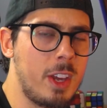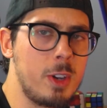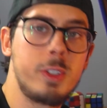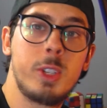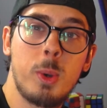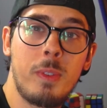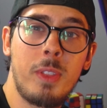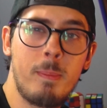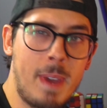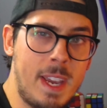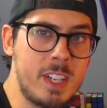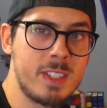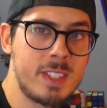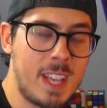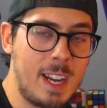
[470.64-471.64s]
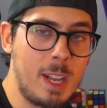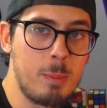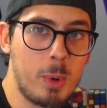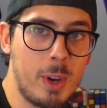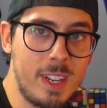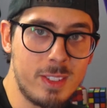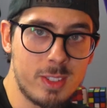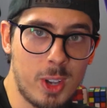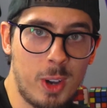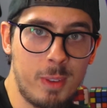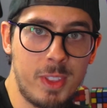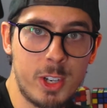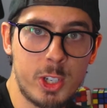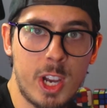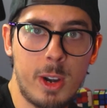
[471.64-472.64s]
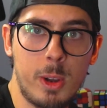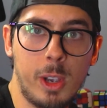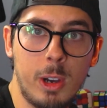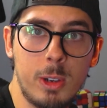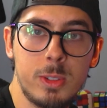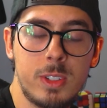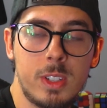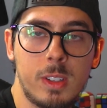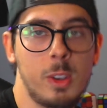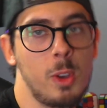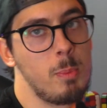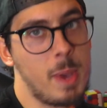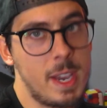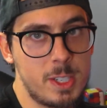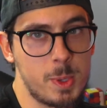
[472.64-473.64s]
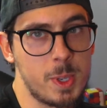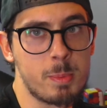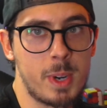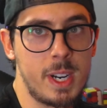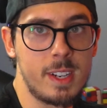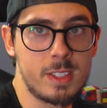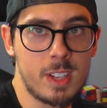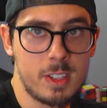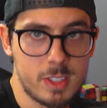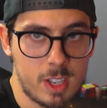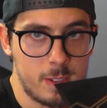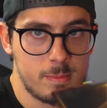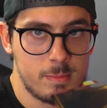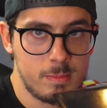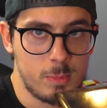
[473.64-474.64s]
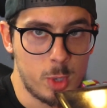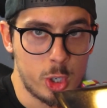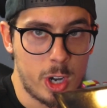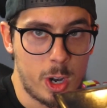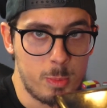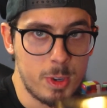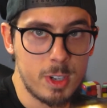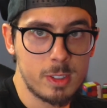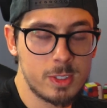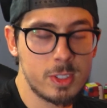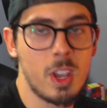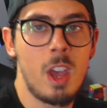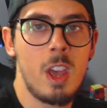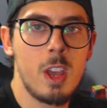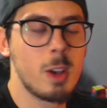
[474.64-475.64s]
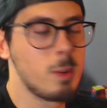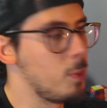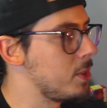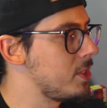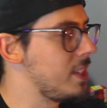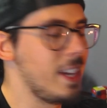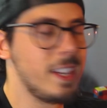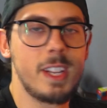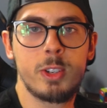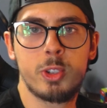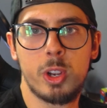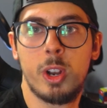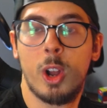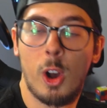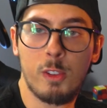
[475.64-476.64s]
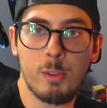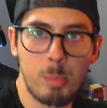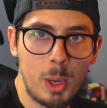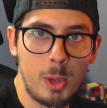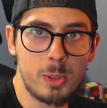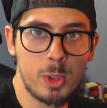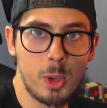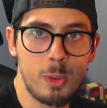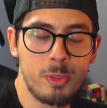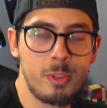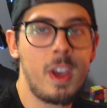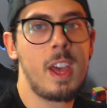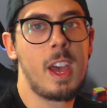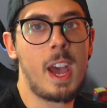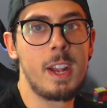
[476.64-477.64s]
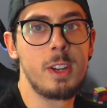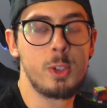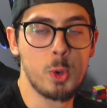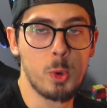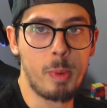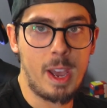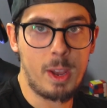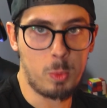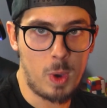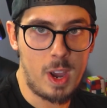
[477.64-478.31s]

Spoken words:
though, two of the major selling points of the Shadow Ghost compared to its predecessor, the Shadow Box, was the addition of Bluetooth and dual band